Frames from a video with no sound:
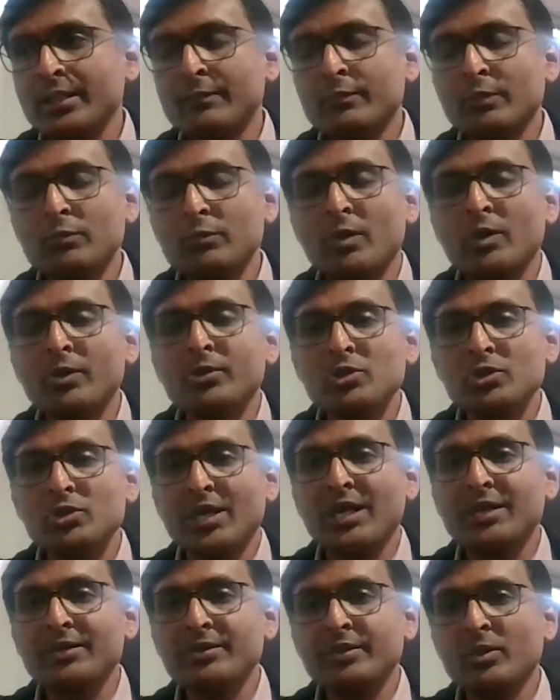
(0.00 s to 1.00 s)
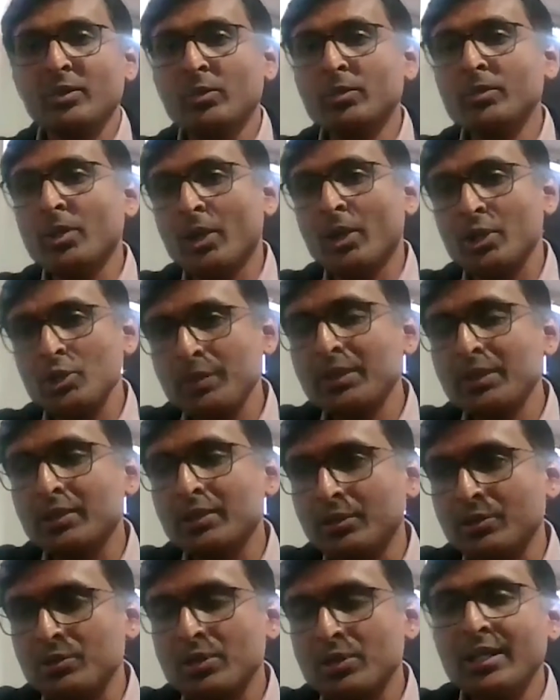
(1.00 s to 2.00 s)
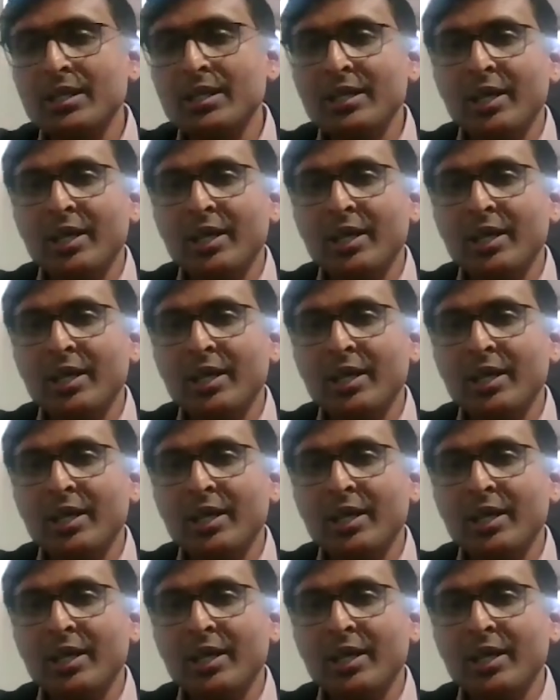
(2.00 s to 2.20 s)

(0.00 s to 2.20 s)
They would want to start their own hospitals.